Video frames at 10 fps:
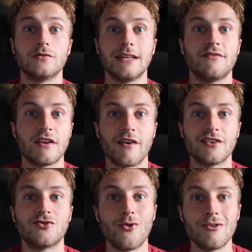even if I
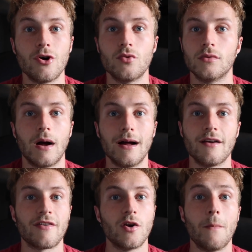
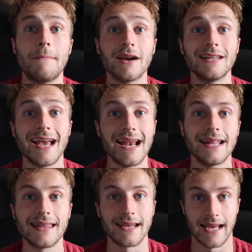know barely
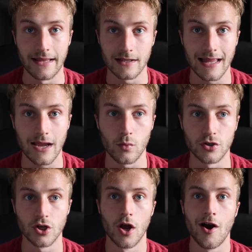anything in the
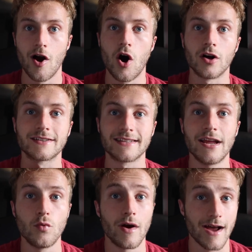language, I'll
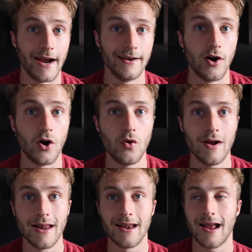say what I know,
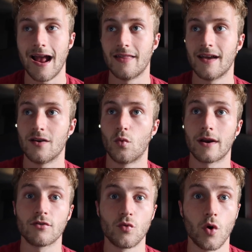and then
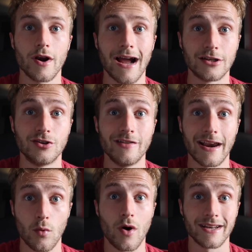whatever word
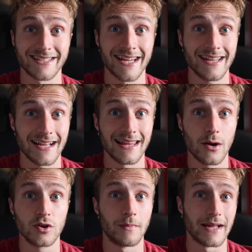that I want to say in that
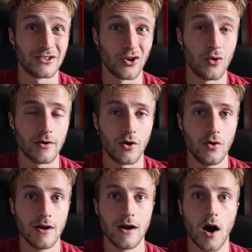language but I don't
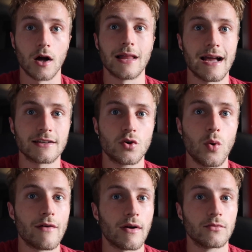know, I'll ask
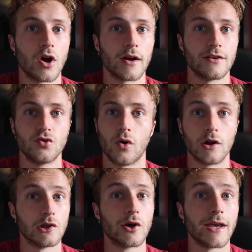whoever I'm talking to, or
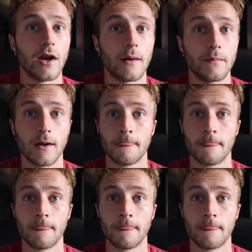I'll look it up